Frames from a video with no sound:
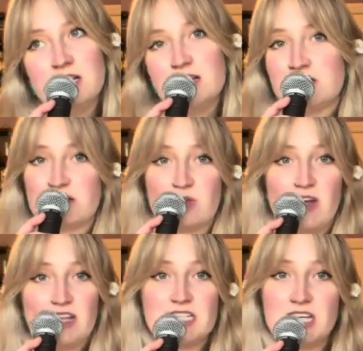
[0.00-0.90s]
So
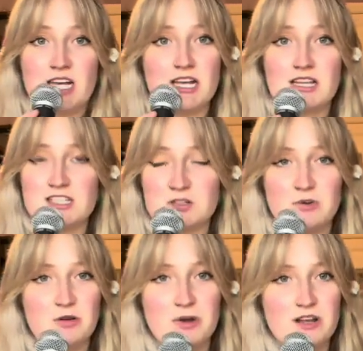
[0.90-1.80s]
that's the
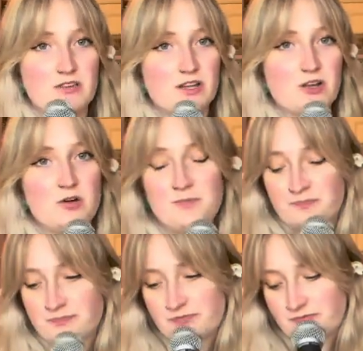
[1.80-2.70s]
world we live in, you know.
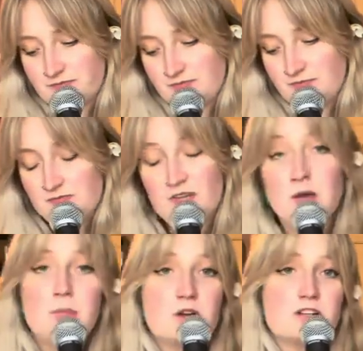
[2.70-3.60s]

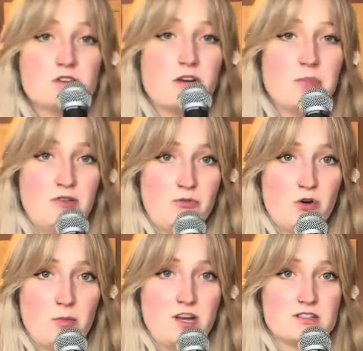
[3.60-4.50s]
But it's going to be
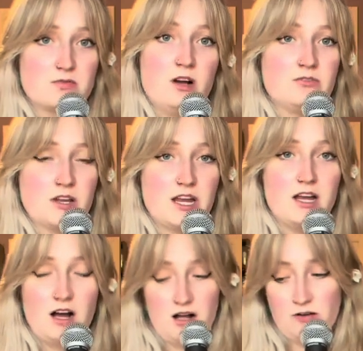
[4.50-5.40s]
4 weeks roughly
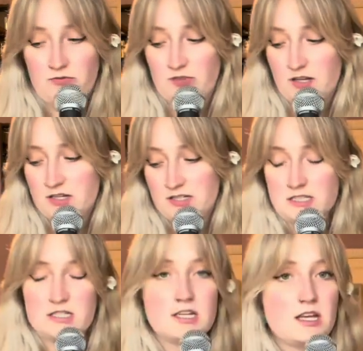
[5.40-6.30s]
of
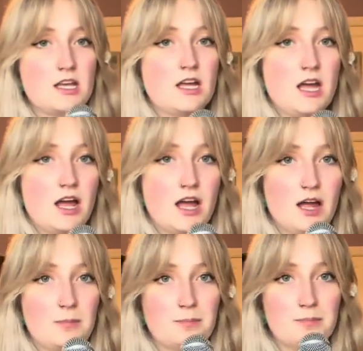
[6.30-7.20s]
this
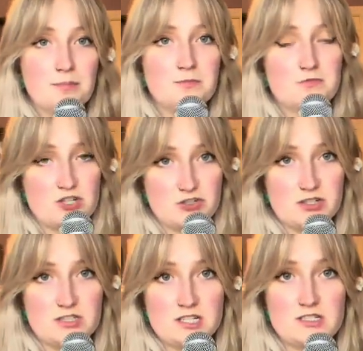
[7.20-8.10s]

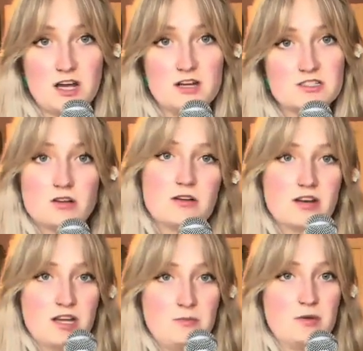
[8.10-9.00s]
digital detox. So I'm going
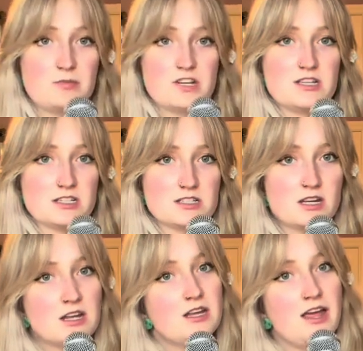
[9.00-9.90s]
to keep you updated
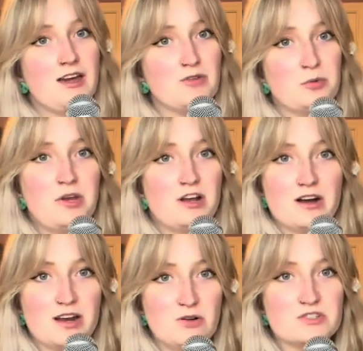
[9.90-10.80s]
every week
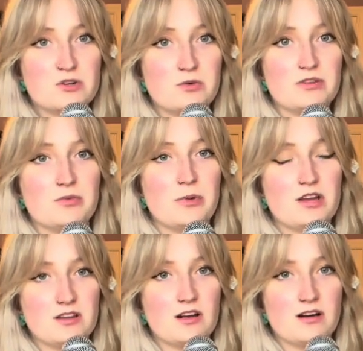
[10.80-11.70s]
on how it's going for me
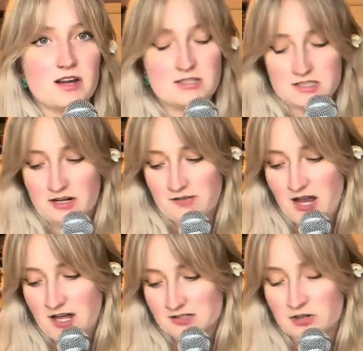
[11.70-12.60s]
and the learnings that I've
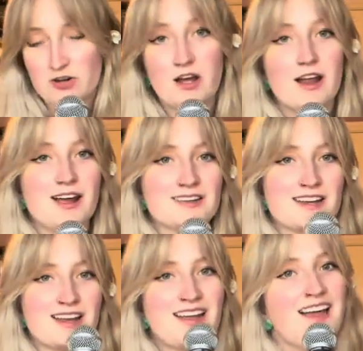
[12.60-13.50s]
had or not had.
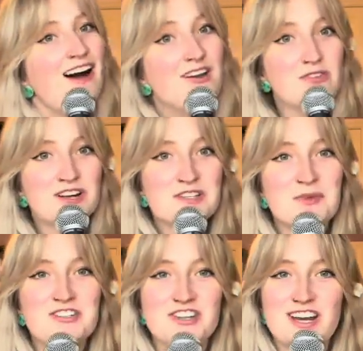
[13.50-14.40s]
I forgot to
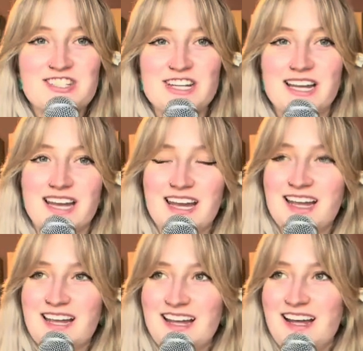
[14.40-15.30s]
mention actually
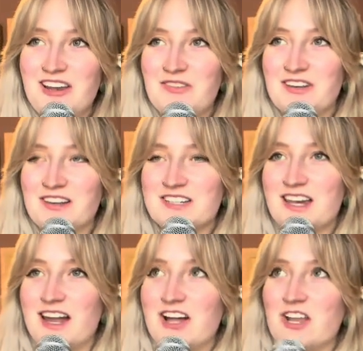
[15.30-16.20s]
a lovely thing
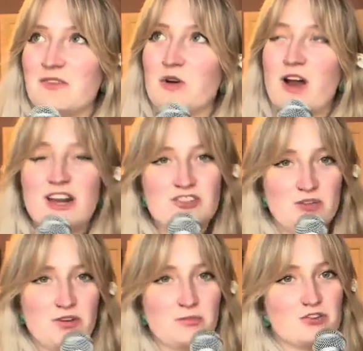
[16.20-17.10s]
today, kind of a
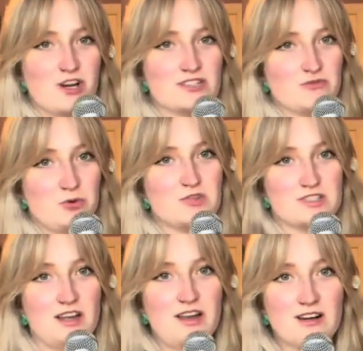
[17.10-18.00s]
gratitude. I'm trying to focus
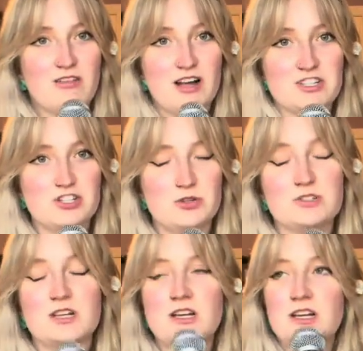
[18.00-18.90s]
a lot on gratitude.